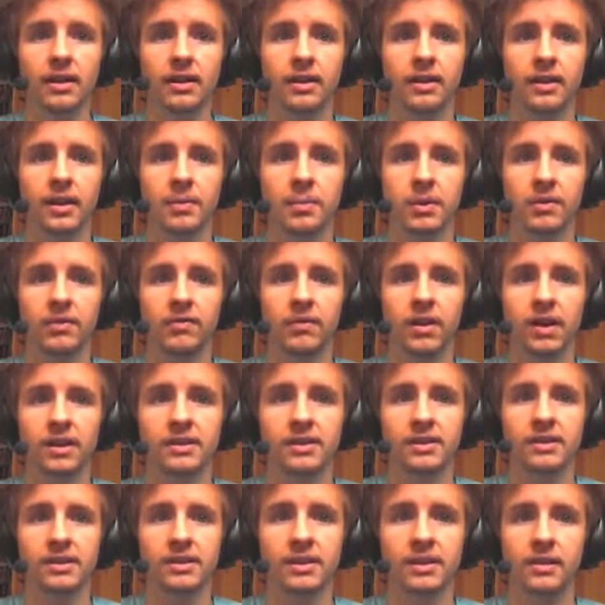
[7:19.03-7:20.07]
keep
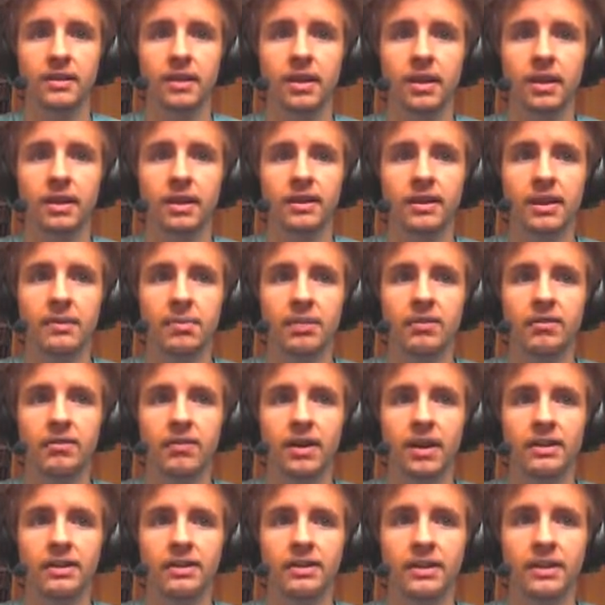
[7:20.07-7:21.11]
advancing, keep
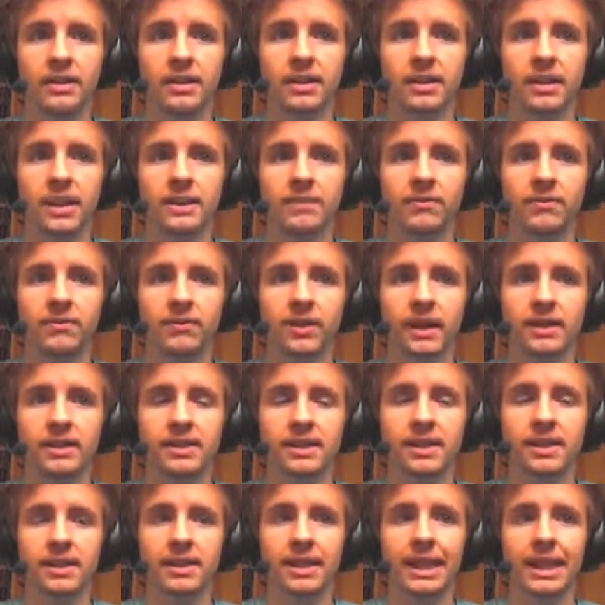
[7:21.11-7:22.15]
advancing, keep
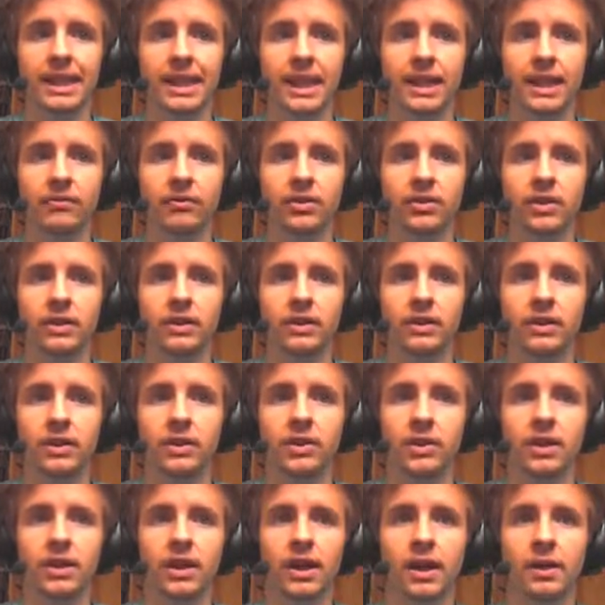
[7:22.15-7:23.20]
fighting, killing everything that you
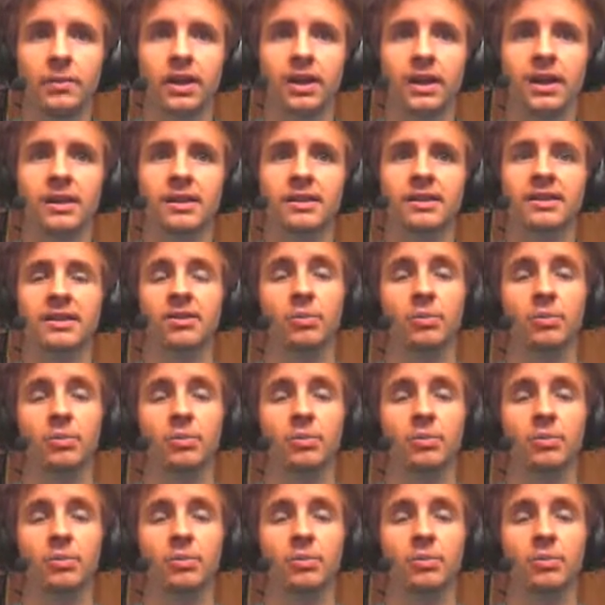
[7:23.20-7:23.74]
can come against.